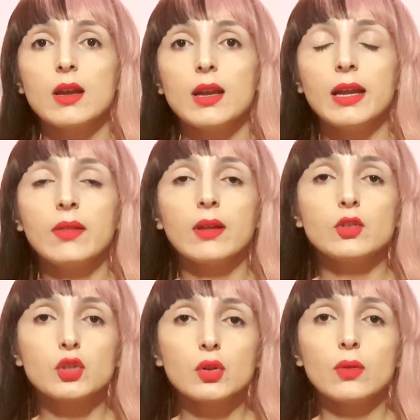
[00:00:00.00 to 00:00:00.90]
In
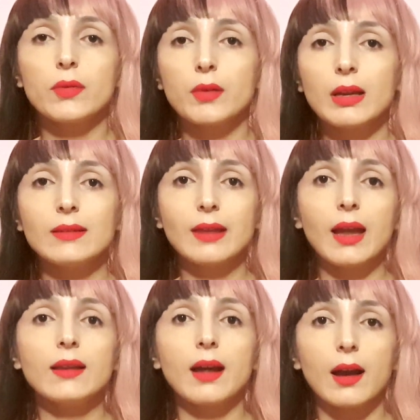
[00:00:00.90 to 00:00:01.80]
the 2, 3,
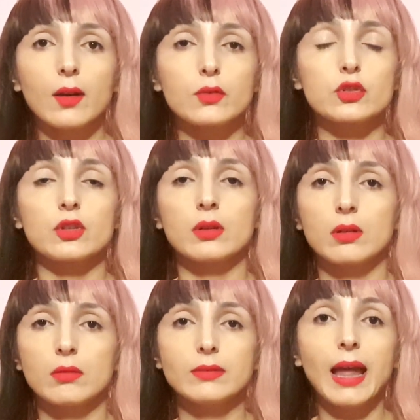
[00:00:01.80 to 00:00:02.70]
10 hours,
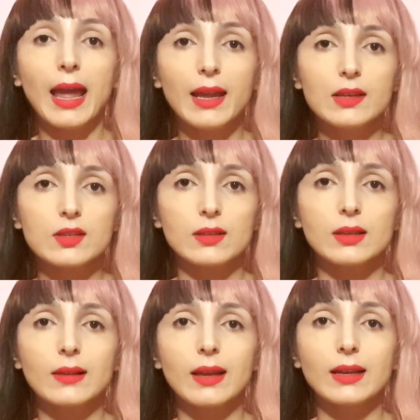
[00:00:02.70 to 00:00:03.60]
days
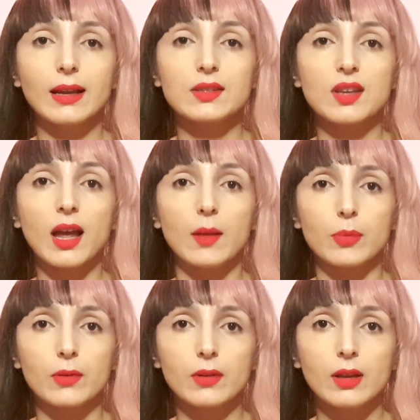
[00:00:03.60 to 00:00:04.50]
until I catch up,